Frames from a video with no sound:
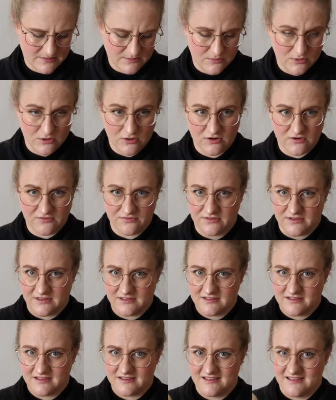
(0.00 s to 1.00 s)
the more of
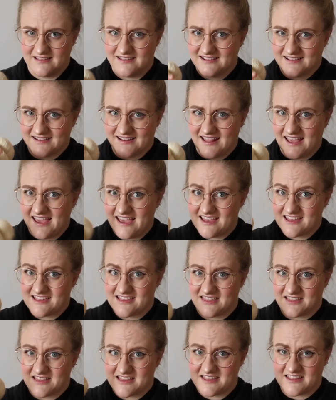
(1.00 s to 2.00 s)
these little hairs
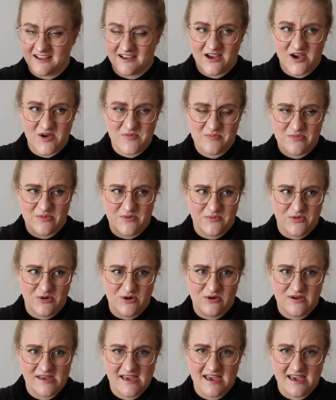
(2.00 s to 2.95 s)
that stick up, the more